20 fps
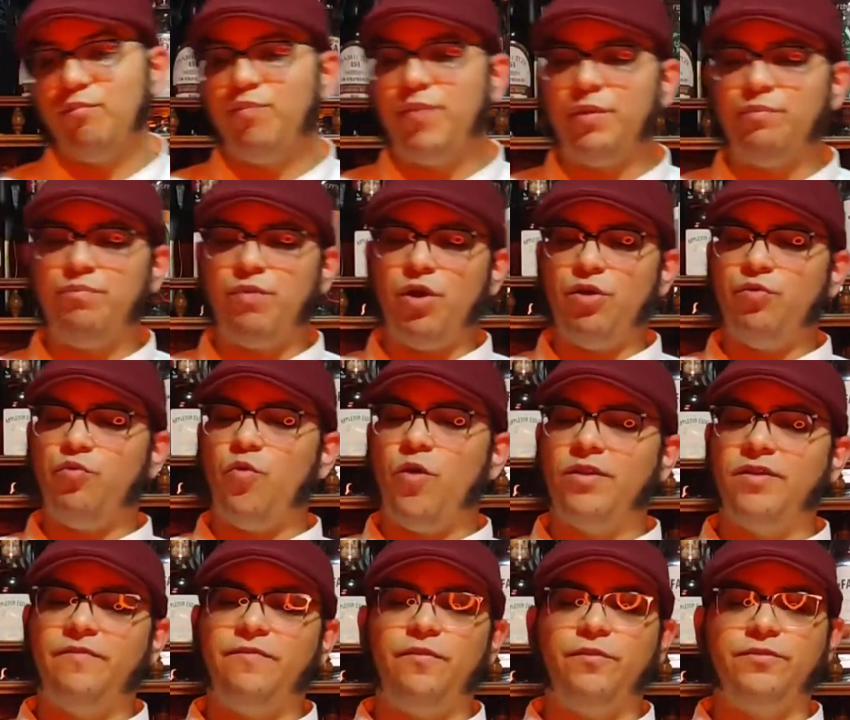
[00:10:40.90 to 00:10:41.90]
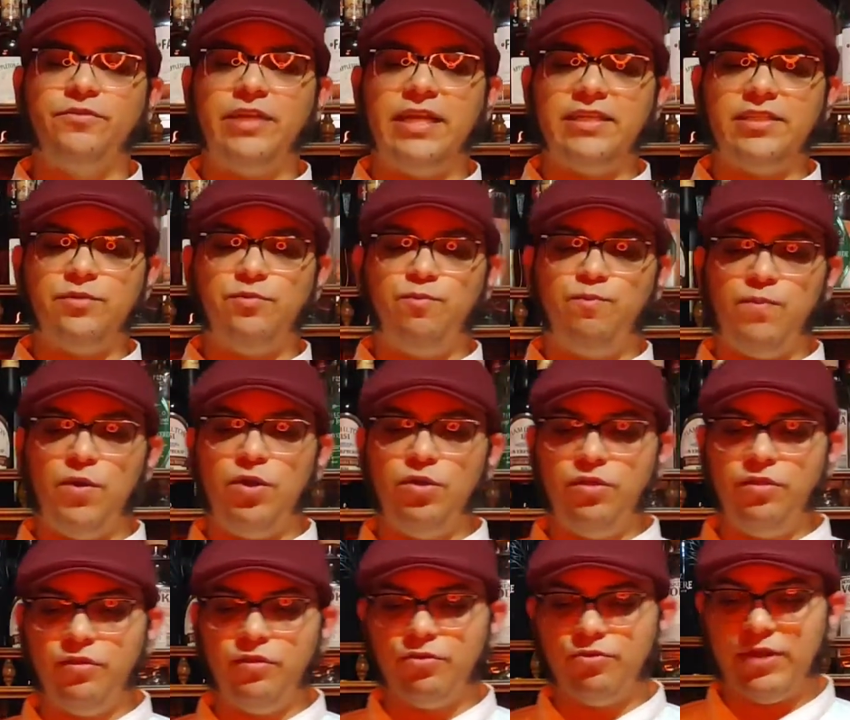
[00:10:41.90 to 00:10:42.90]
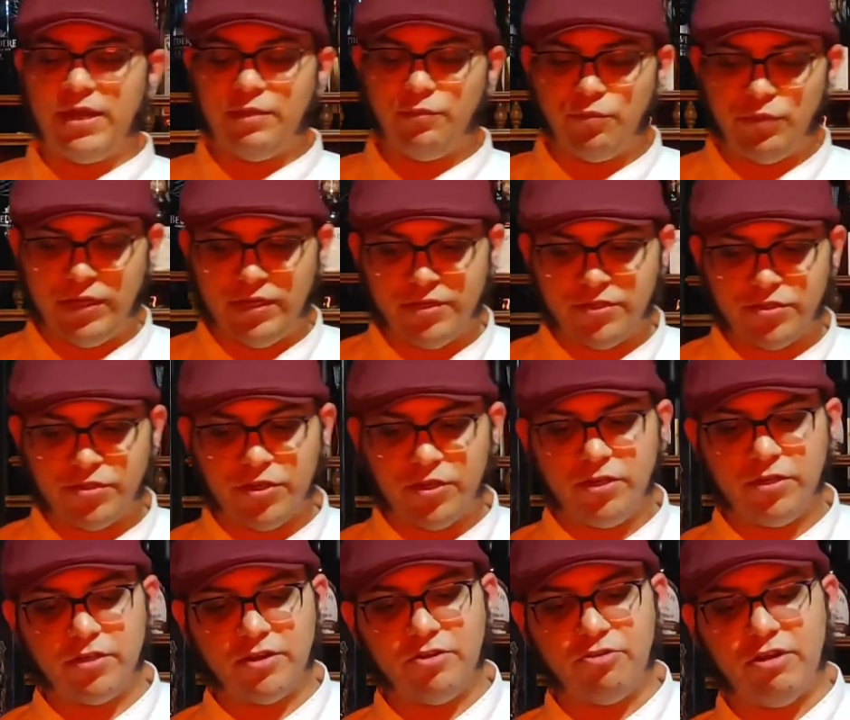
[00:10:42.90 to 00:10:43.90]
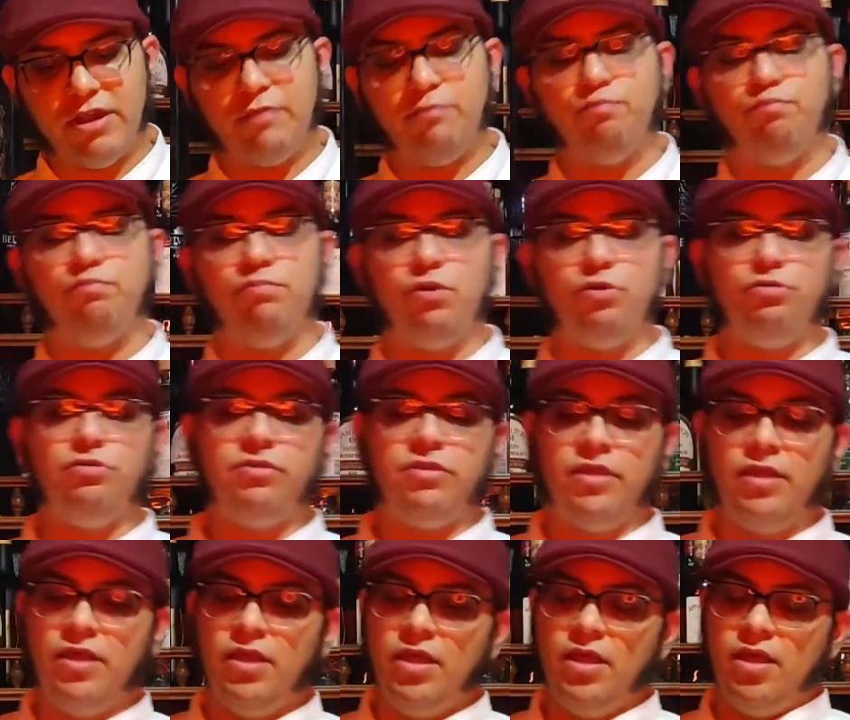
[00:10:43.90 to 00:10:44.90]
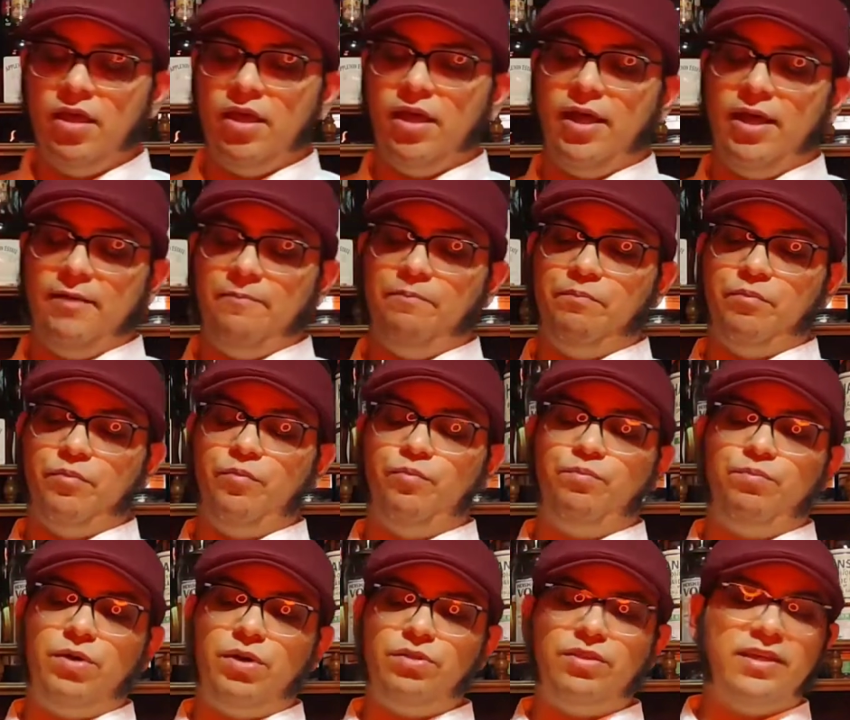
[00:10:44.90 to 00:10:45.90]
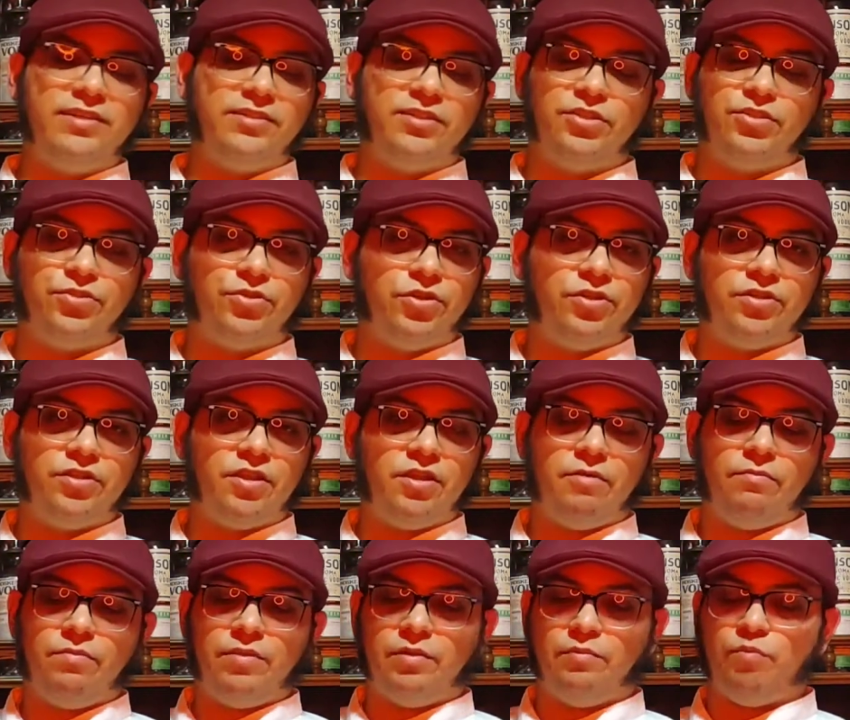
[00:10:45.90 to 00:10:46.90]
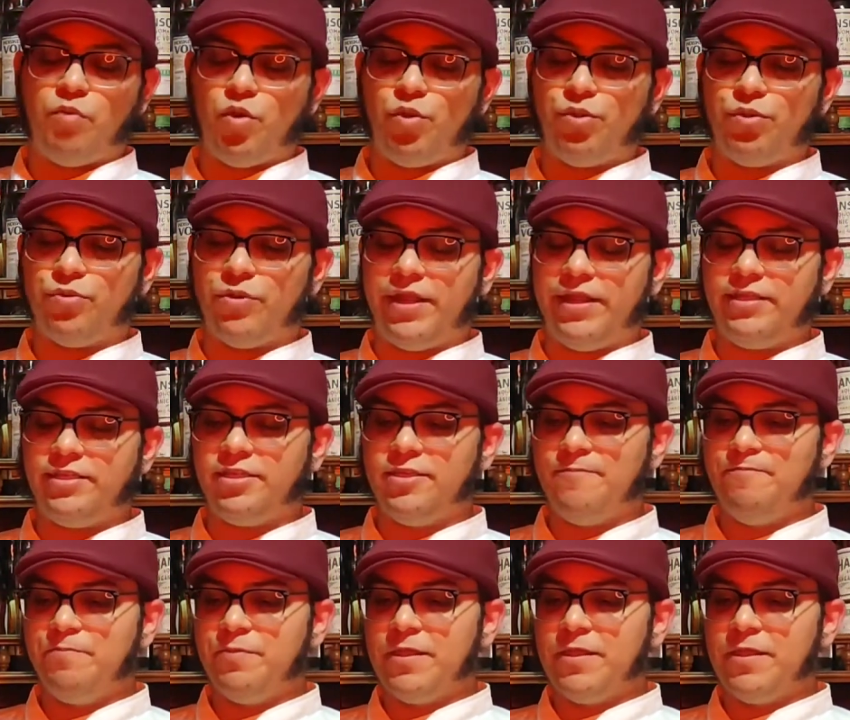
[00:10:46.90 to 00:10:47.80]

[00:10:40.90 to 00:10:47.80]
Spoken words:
They're both wonderful drinks, both great with dessert, great both as dessert. They're both great.